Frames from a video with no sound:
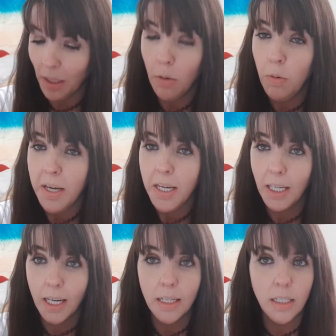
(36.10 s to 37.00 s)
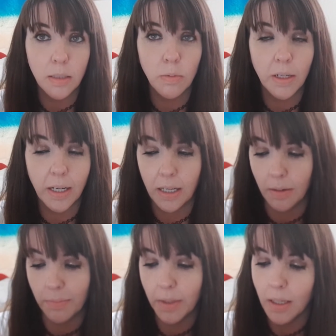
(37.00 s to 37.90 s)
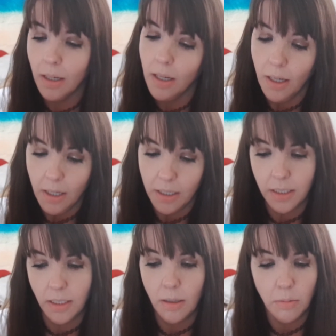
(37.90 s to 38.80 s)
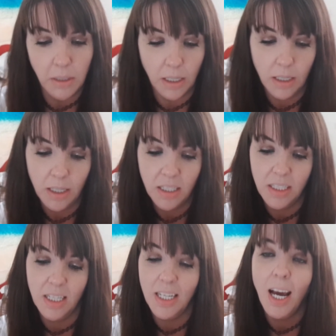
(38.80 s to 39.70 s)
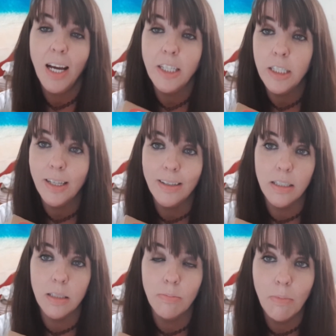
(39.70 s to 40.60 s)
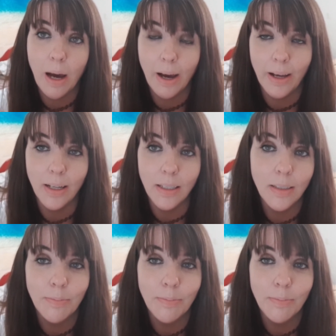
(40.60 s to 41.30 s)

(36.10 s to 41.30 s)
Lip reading: What you get is what I am. So yeah, and it says hashtag smile.